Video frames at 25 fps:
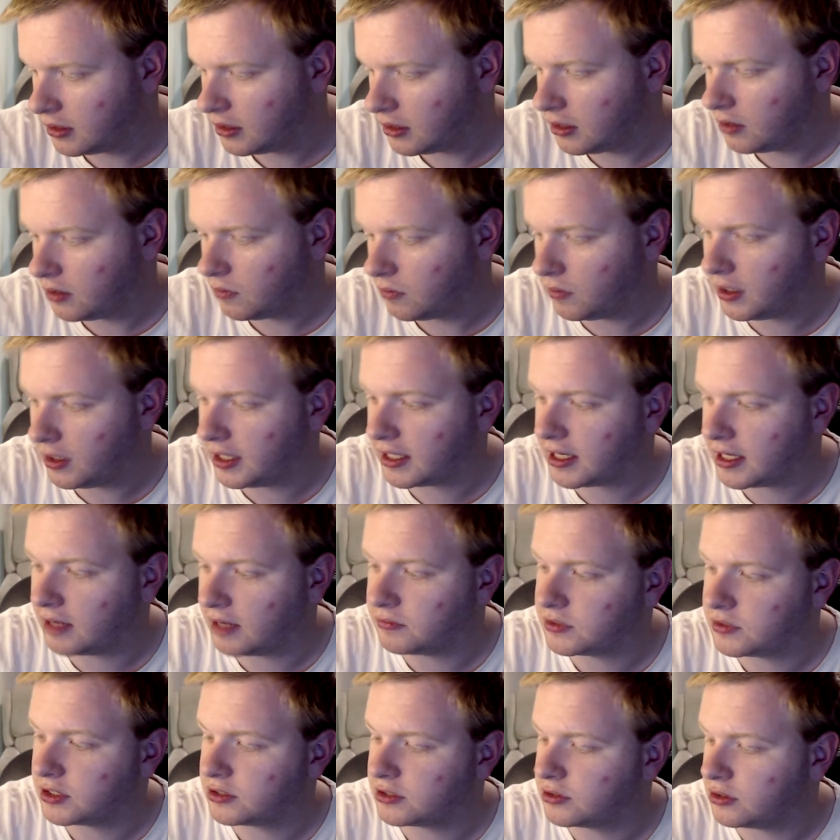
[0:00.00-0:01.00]
when it comes
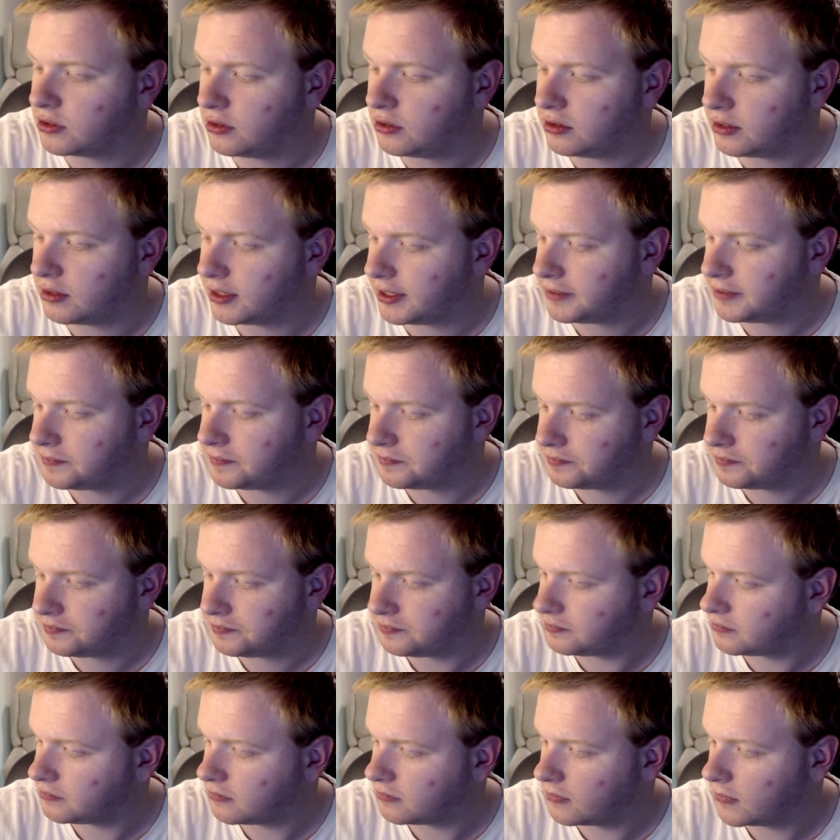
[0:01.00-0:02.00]
to story,
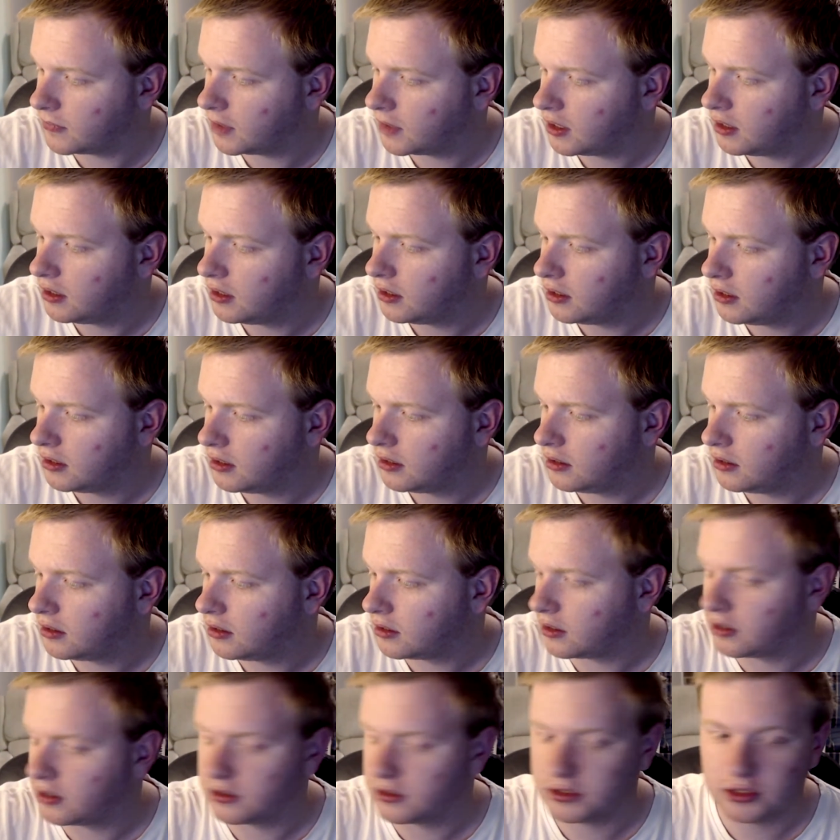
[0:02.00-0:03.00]

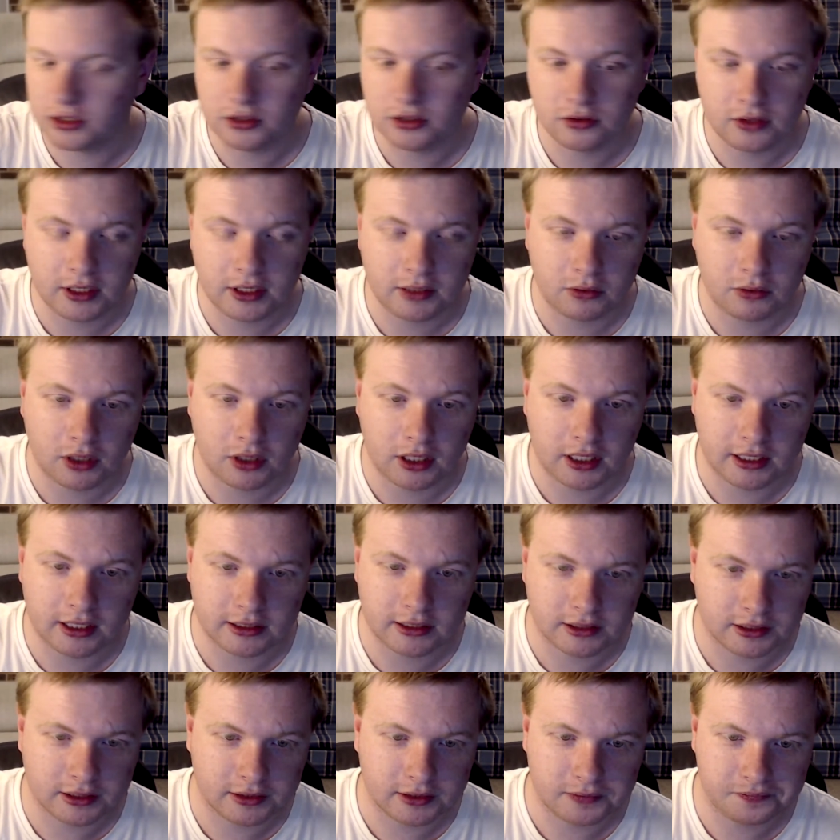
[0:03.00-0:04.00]
continuity
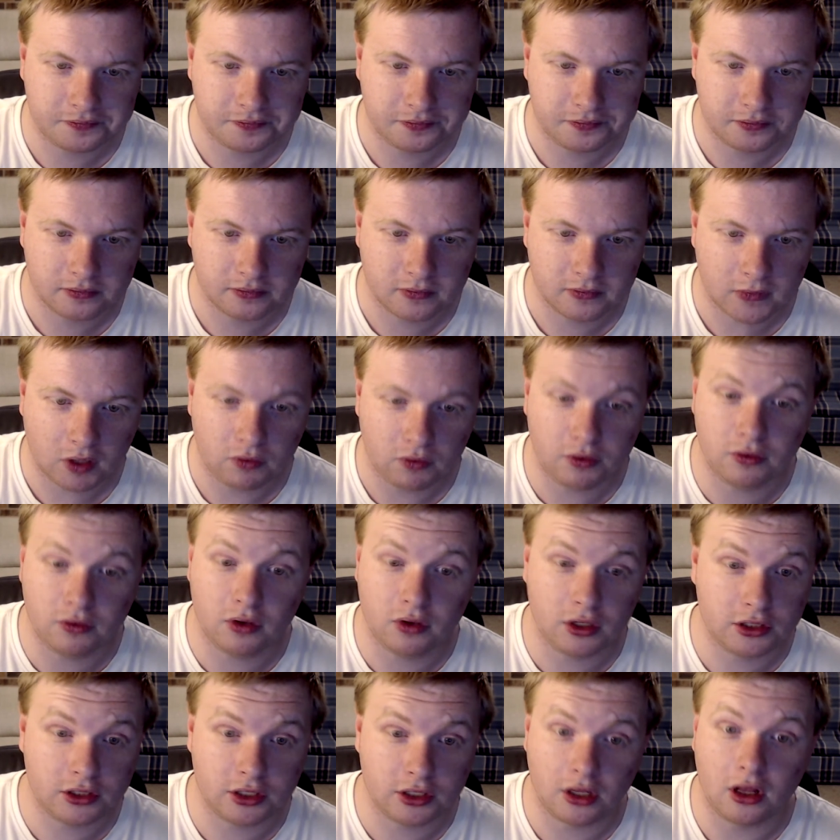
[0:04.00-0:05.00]
wise, we want
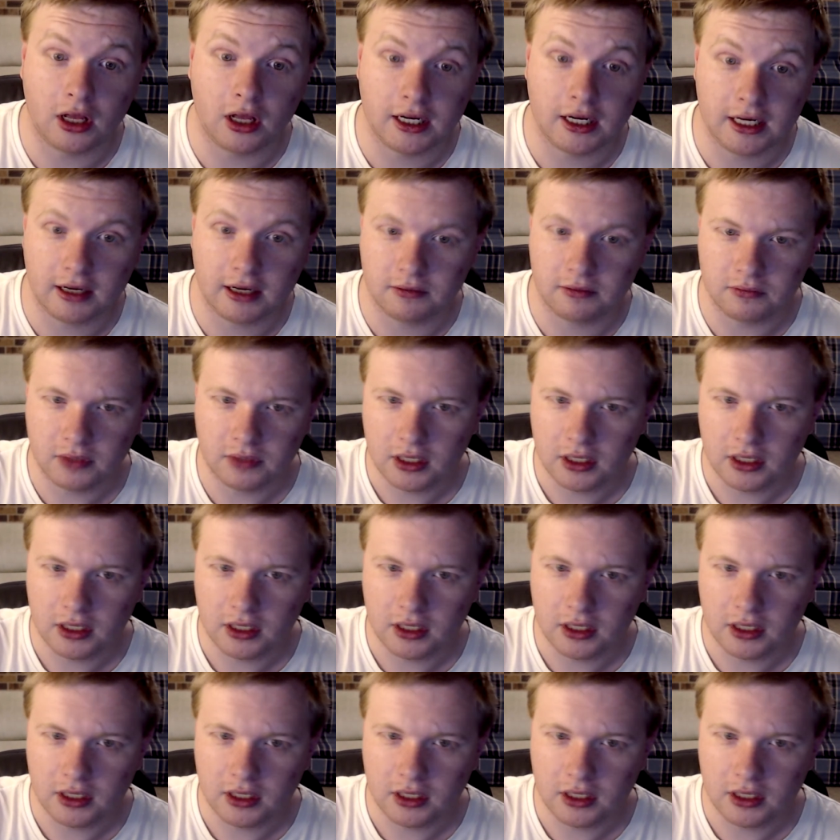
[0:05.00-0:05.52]
it to line up,